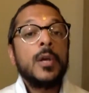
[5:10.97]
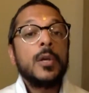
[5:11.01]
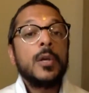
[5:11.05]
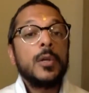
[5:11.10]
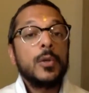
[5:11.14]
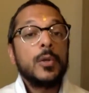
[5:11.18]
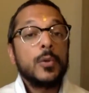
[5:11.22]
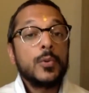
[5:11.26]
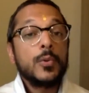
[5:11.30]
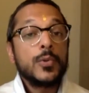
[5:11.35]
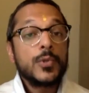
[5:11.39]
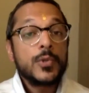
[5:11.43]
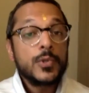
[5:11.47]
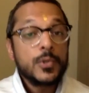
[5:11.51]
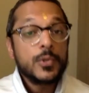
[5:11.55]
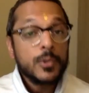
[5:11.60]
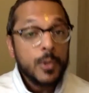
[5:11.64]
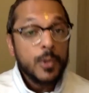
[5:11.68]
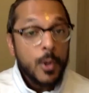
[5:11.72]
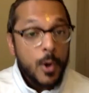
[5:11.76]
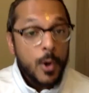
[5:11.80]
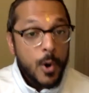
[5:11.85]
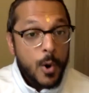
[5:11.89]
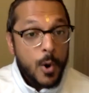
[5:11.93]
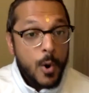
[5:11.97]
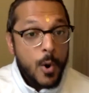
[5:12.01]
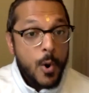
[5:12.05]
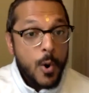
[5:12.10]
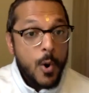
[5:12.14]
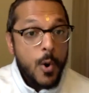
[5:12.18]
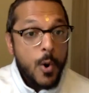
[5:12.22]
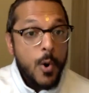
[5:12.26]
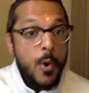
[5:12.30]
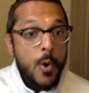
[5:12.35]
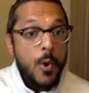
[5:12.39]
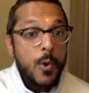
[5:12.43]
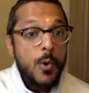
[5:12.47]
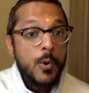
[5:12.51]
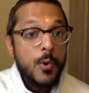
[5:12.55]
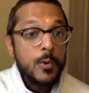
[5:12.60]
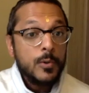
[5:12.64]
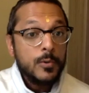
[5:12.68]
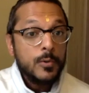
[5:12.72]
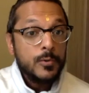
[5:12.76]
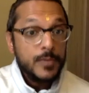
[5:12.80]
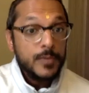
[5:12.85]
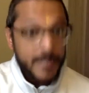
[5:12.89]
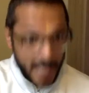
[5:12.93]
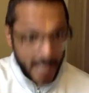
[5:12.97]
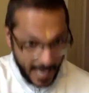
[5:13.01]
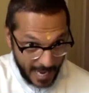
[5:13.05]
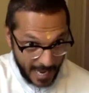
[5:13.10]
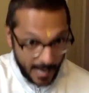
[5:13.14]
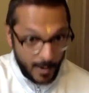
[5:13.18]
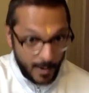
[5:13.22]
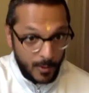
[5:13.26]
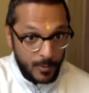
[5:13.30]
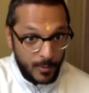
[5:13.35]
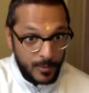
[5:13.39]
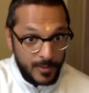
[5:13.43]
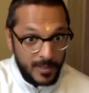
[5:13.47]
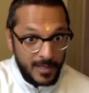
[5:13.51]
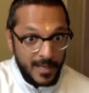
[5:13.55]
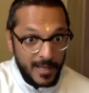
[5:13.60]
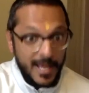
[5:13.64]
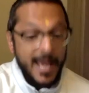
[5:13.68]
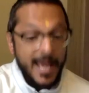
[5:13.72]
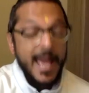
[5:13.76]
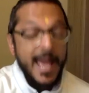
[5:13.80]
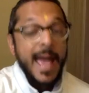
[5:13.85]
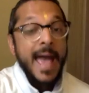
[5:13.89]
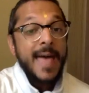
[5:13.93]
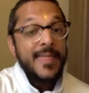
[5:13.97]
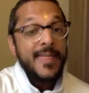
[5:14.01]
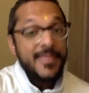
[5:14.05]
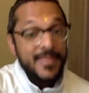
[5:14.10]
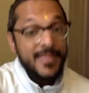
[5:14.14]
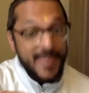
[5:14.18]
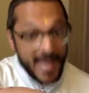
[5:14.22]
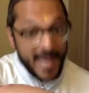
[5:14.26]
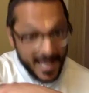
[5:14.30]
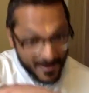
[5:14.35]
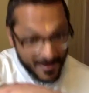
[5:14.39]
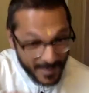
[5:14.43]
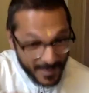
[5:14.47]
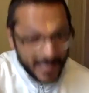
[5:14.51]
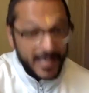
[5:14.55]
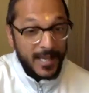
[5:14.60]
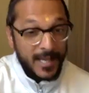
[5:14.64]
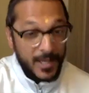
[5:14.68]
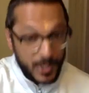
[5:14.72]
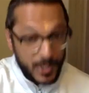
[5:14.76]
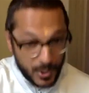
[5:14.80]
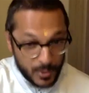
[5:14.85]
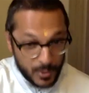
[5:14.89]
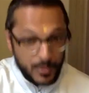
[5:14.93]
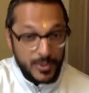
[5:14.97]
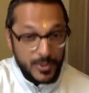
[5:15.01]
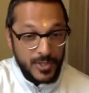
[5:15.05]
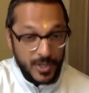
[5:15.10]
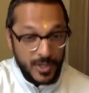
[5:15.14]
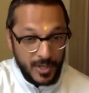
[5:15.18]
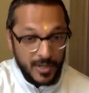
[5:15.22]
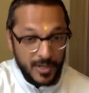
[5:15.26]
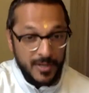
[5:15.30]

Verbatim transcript: You slow down and then make a U turn.